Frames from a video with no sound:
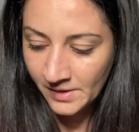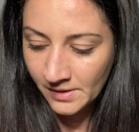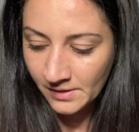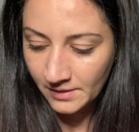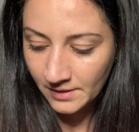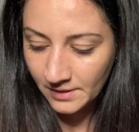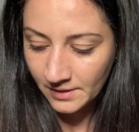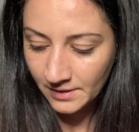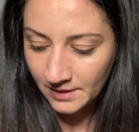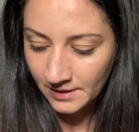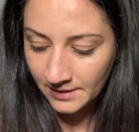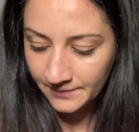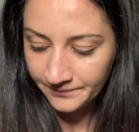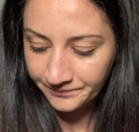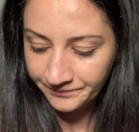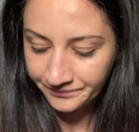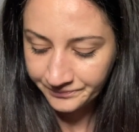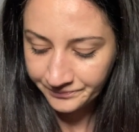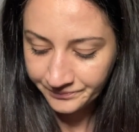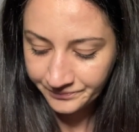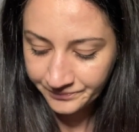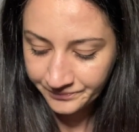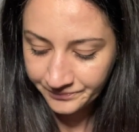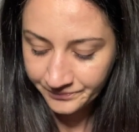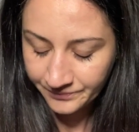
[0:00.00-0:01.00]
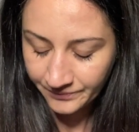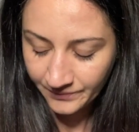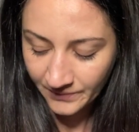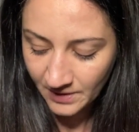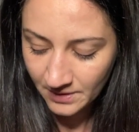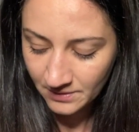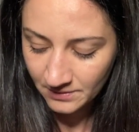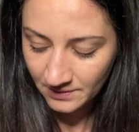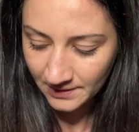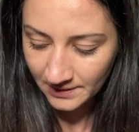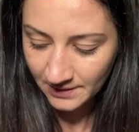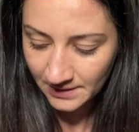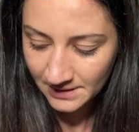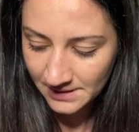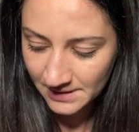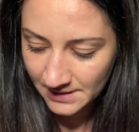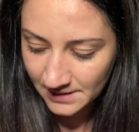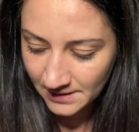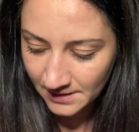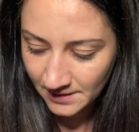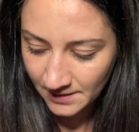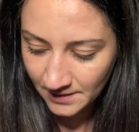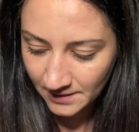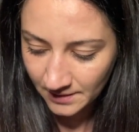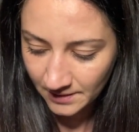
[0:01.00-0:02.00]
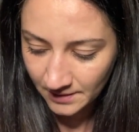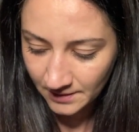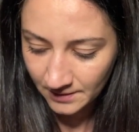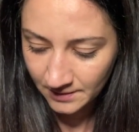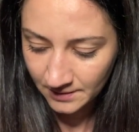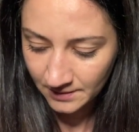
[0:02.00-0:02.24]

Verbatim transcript: Um, all right, let's see here.